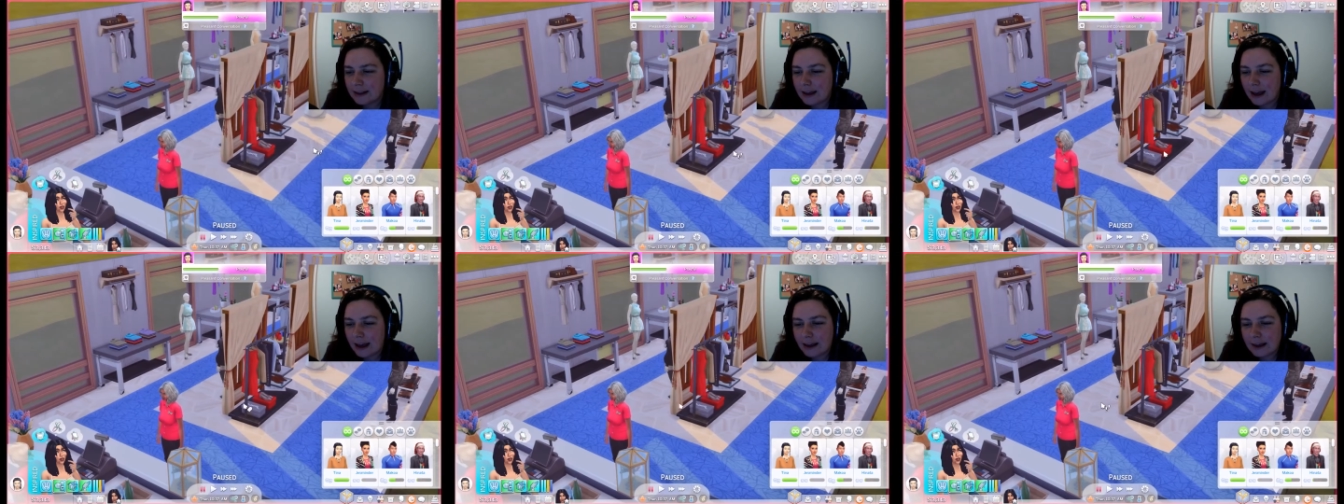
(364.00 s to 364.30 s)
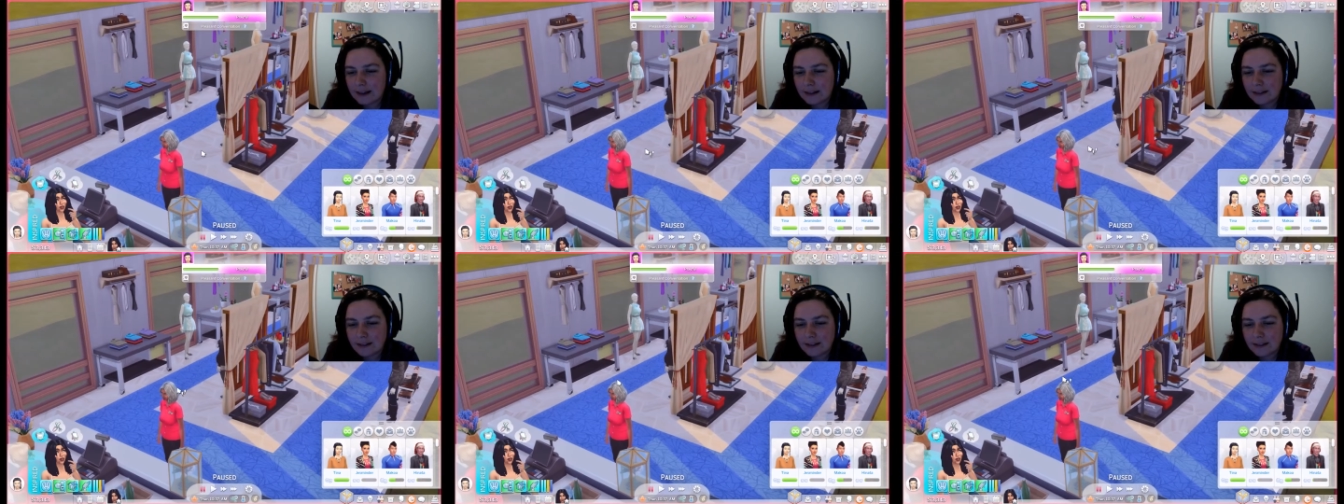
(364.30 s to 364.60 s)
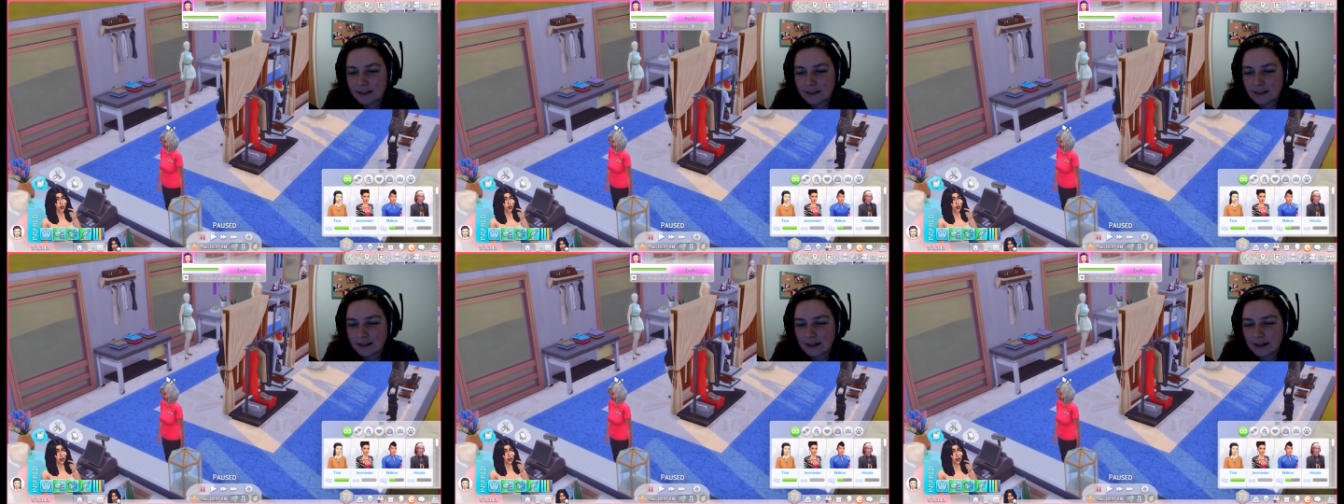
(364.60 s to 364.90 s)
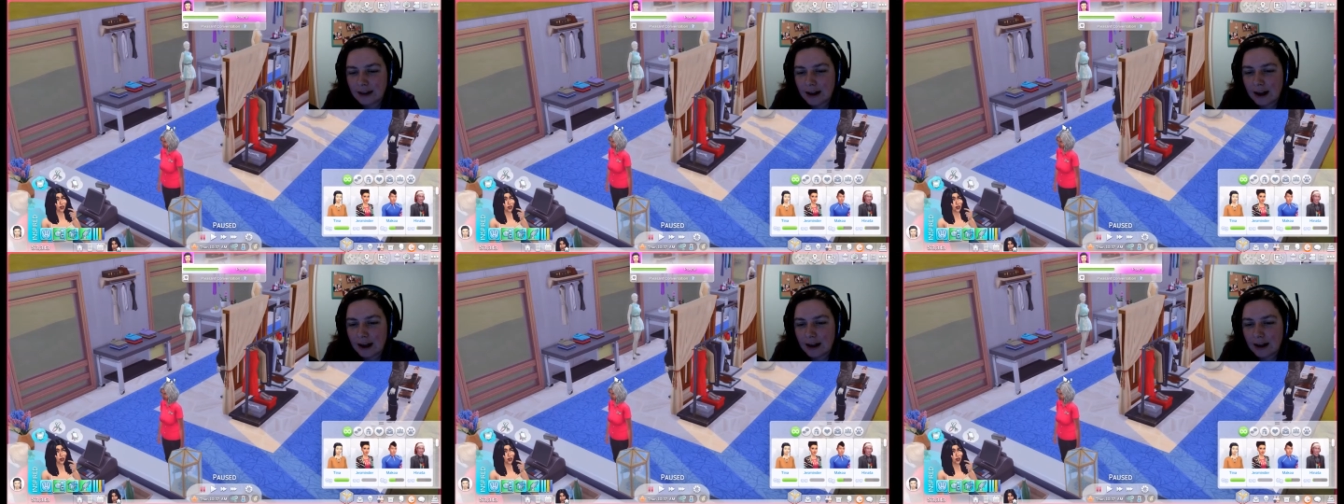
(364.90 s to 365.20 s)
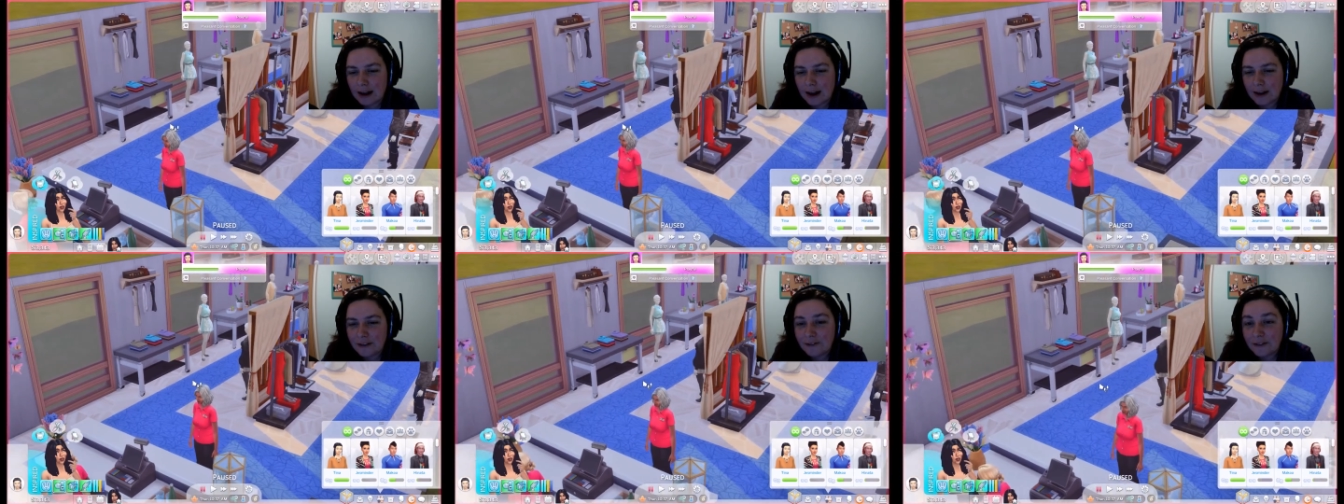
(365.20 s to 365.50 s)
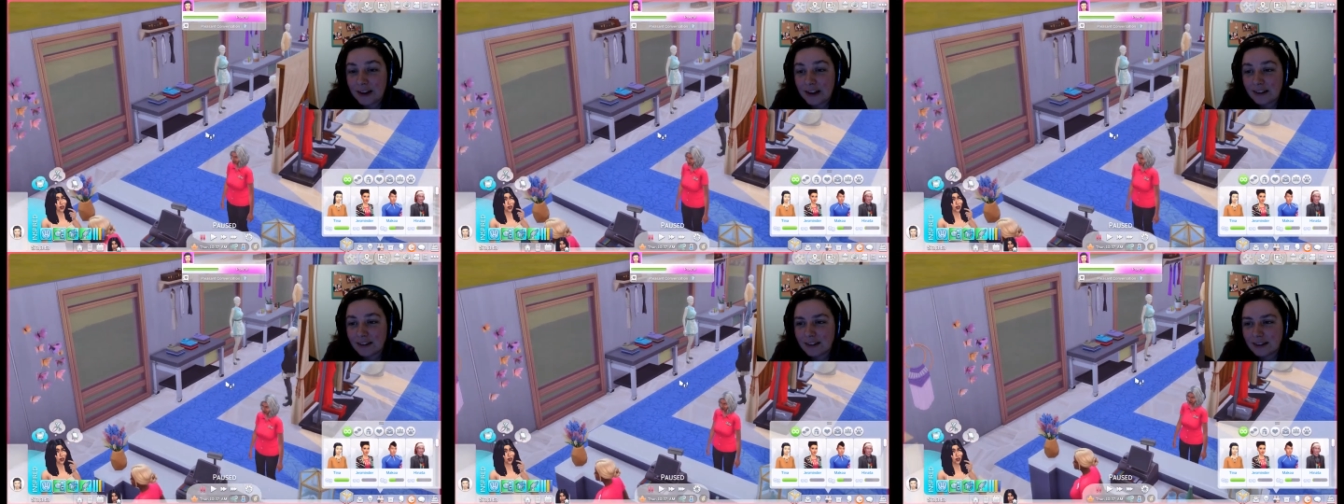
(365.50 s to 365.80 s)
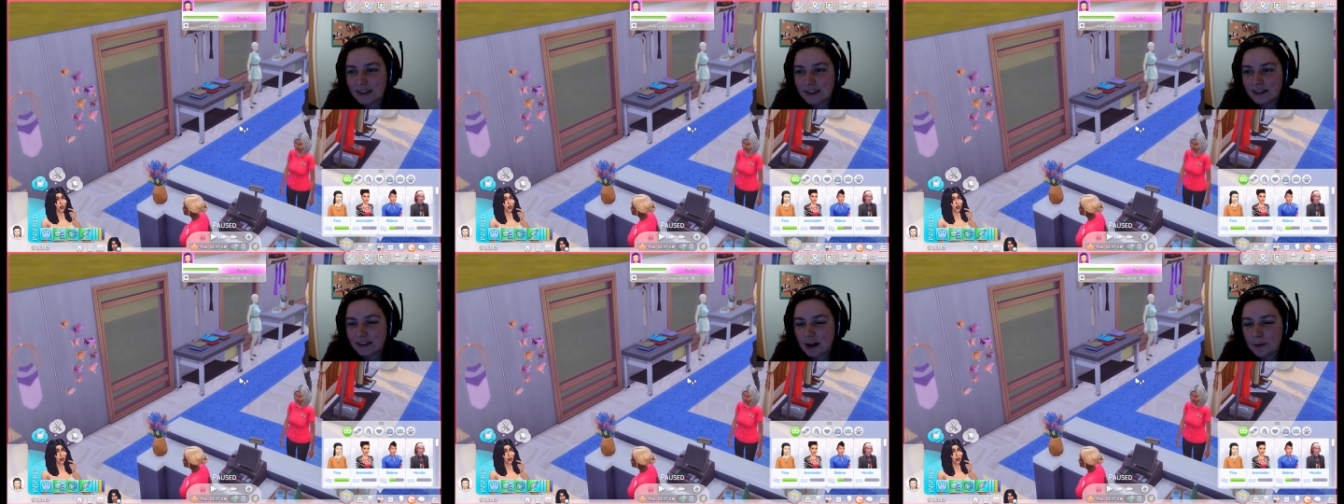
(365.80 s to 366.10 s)
get uh, her face
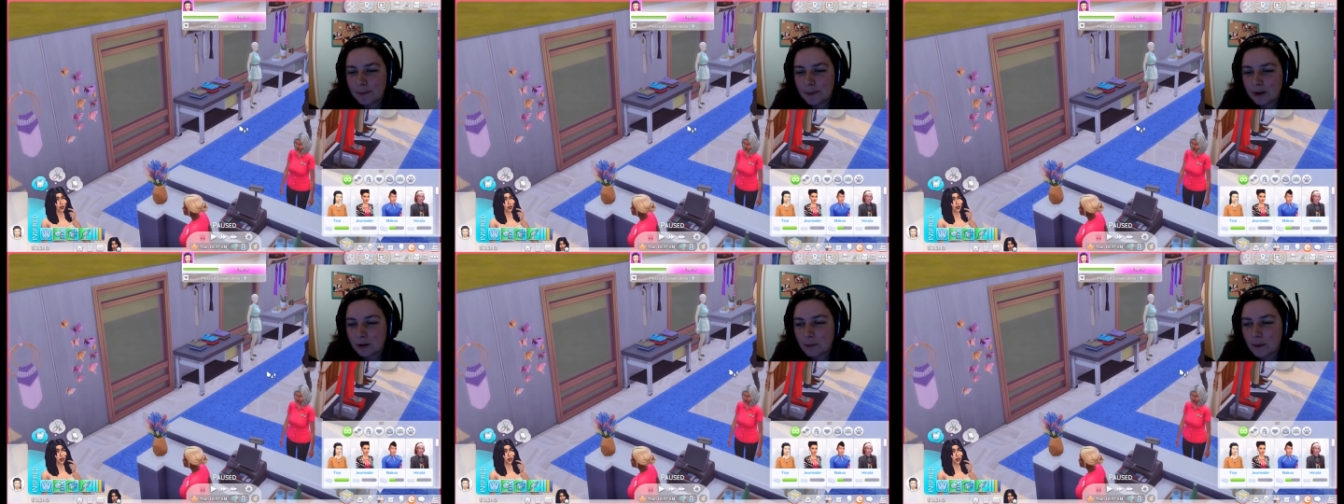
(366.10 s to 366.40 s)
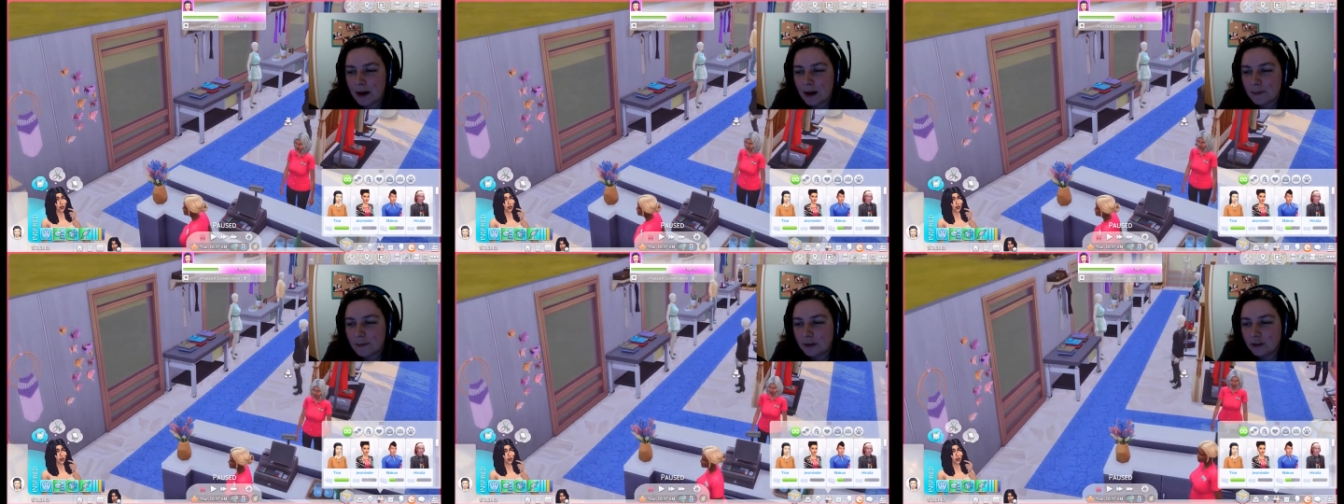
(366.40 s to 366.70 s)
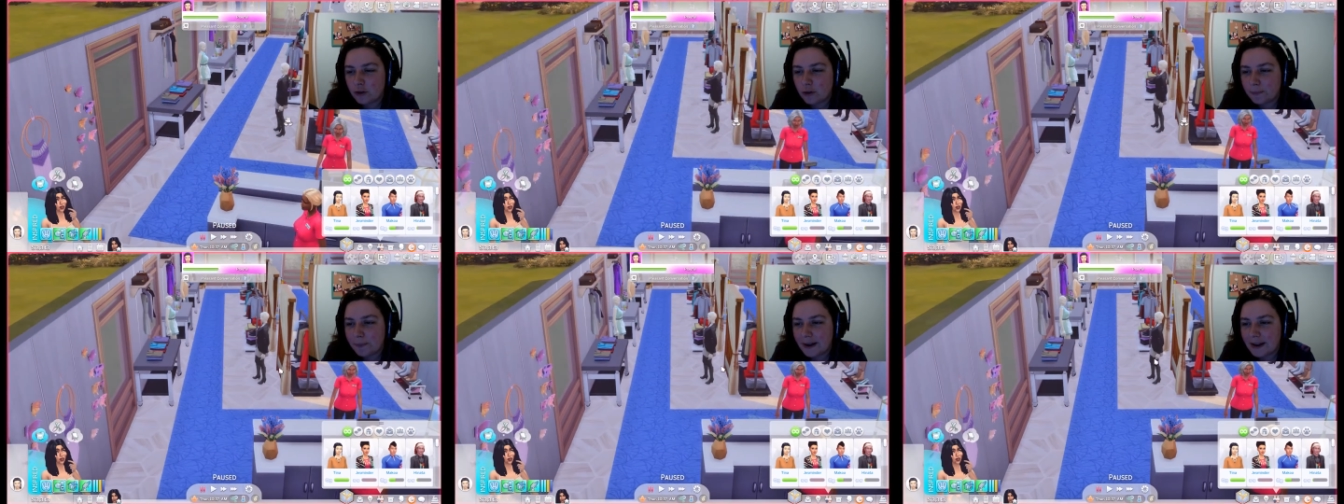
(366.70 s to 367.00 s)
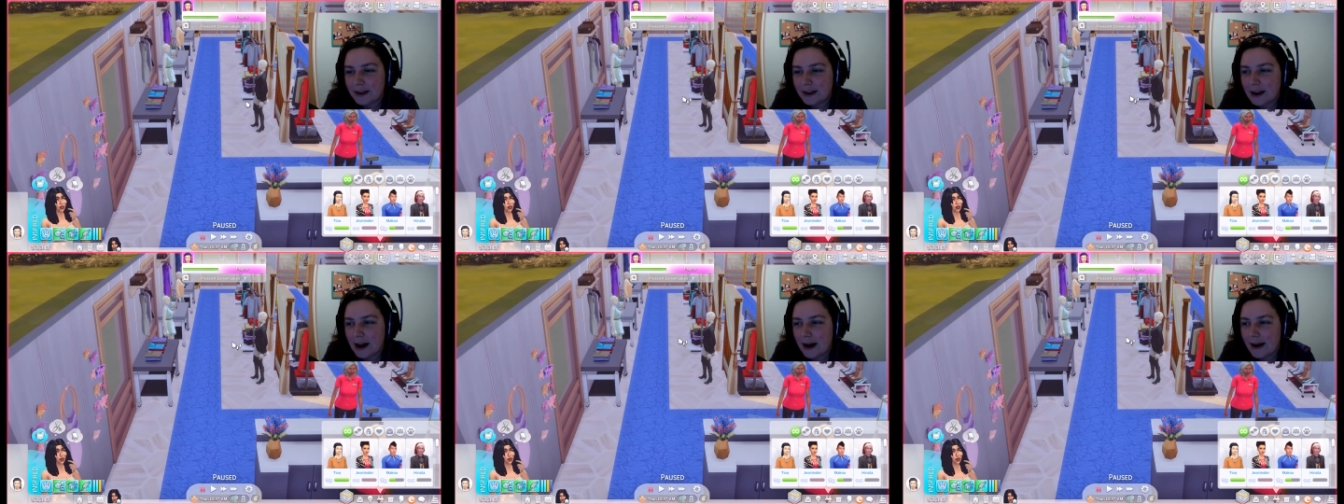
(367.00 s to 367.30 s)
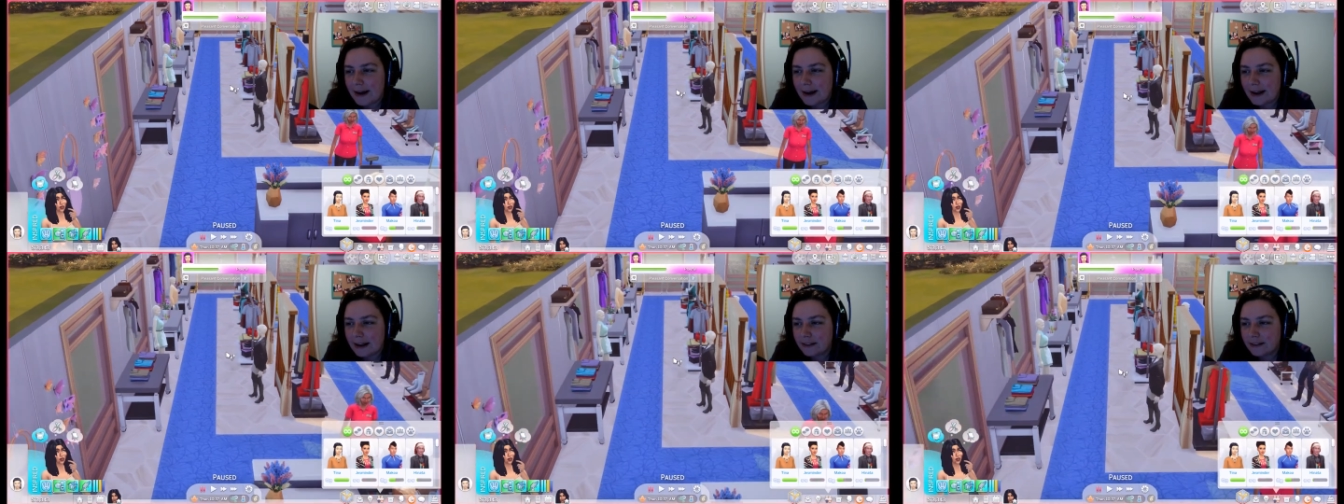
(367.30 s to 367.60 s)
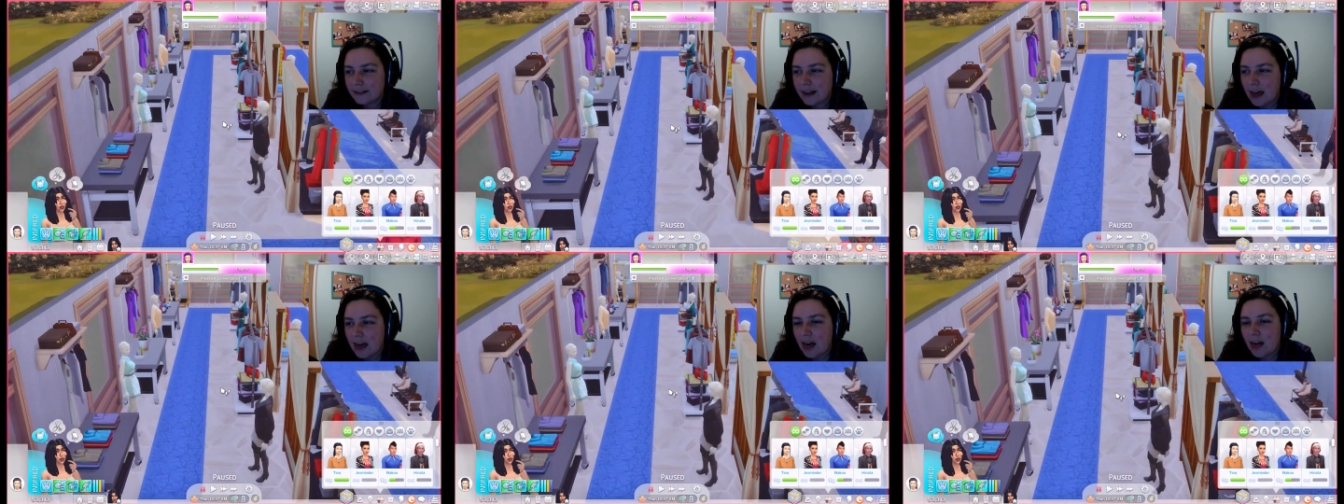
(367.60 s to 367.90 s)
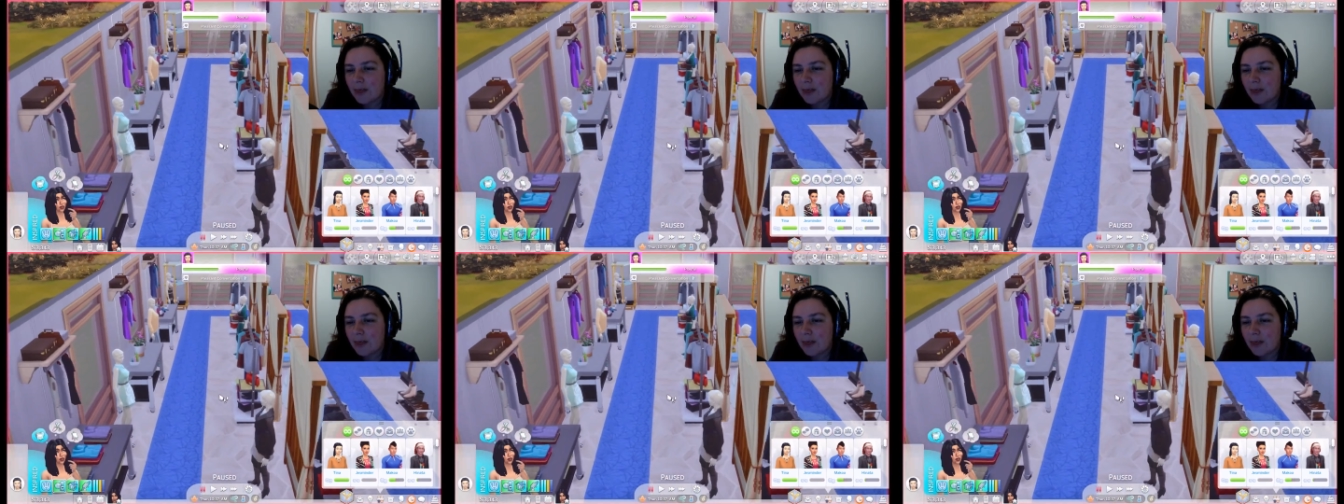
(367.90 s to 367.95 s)
cleaned up as well, which will be nice.